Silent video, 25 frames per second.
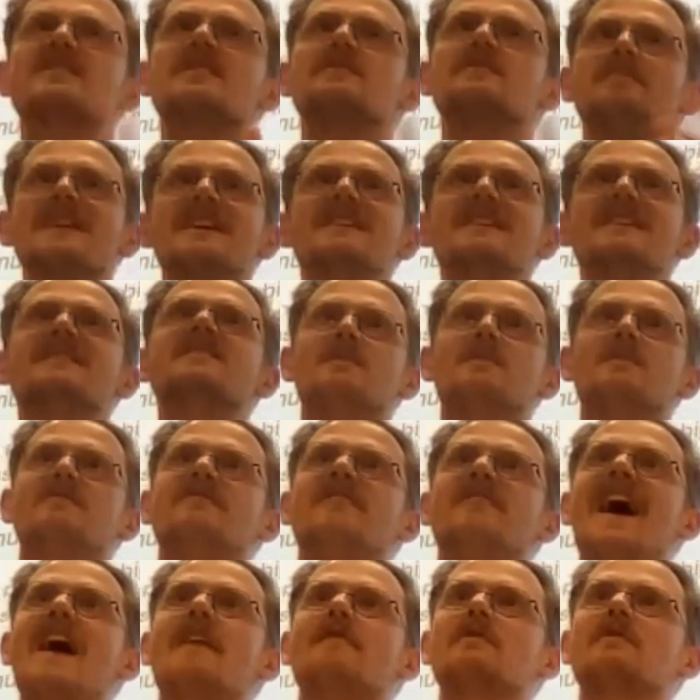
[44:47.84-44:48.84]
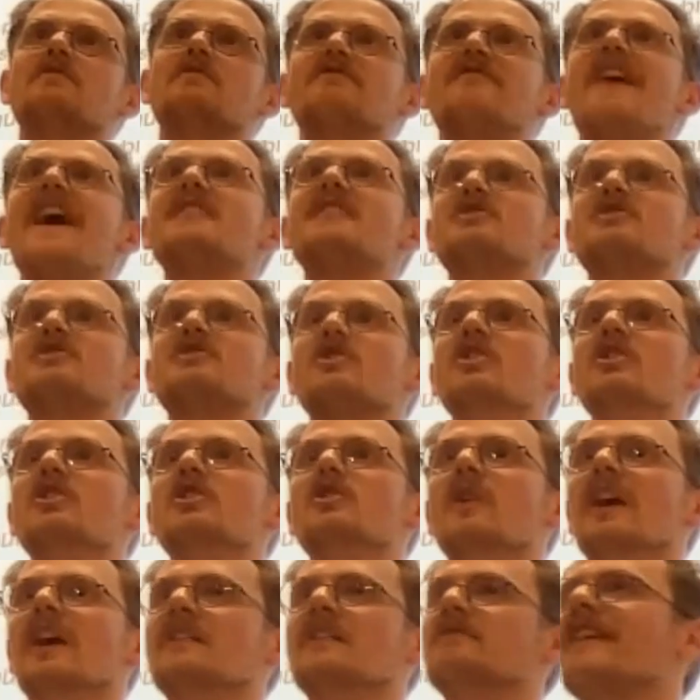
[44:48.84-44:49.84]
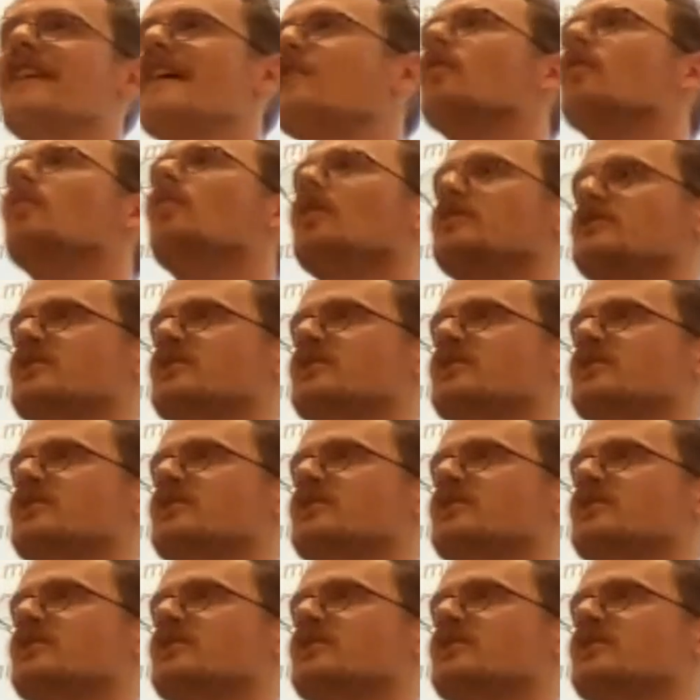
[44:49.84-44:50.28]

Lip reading: Like, what does it mean to be fair, and fair to who, and fair on